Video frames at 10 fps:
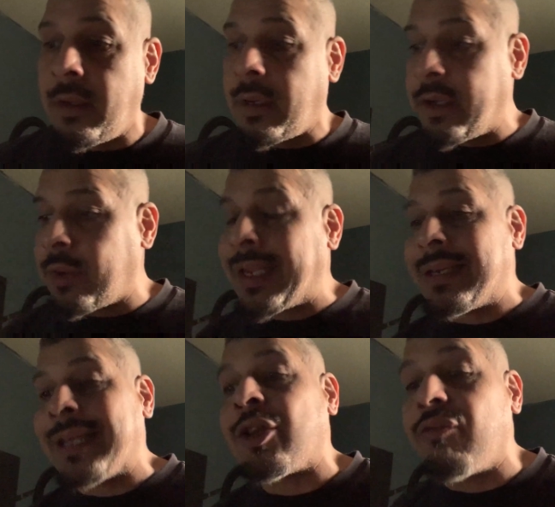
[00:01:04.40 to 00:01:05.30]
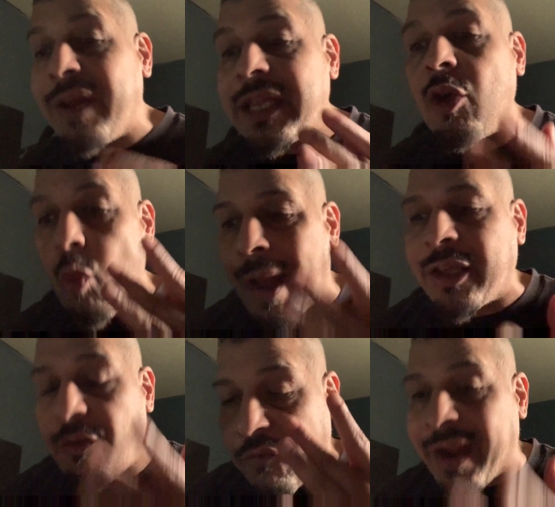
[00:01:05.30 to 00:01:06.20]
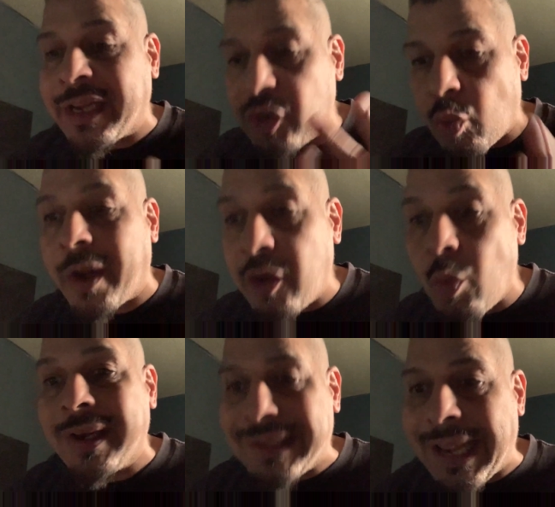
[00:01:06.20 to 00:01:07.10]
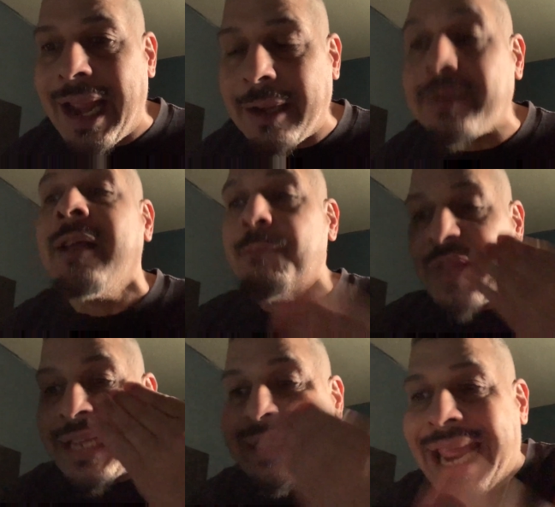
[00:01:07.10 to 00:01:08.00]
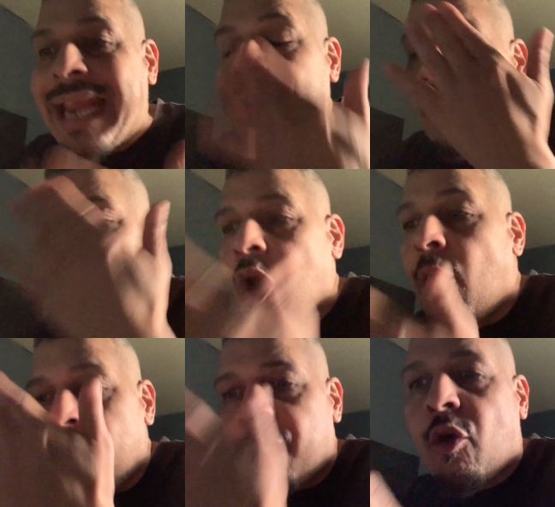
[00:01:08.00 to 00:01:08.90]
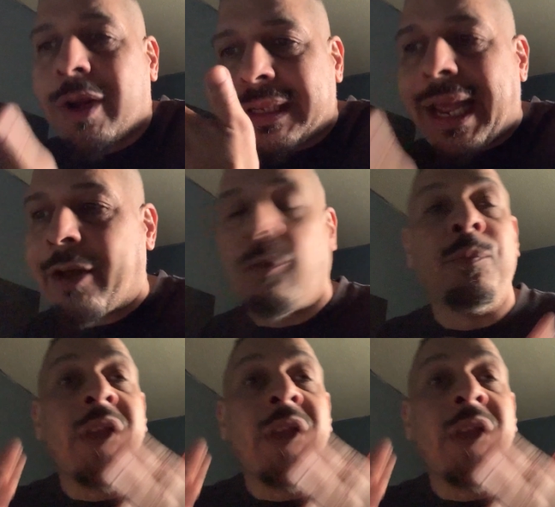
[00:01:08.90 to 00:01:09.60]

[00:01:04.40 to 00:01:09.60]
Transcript: Like you're saying, there's a reason why you fight 21 times and then go for a title.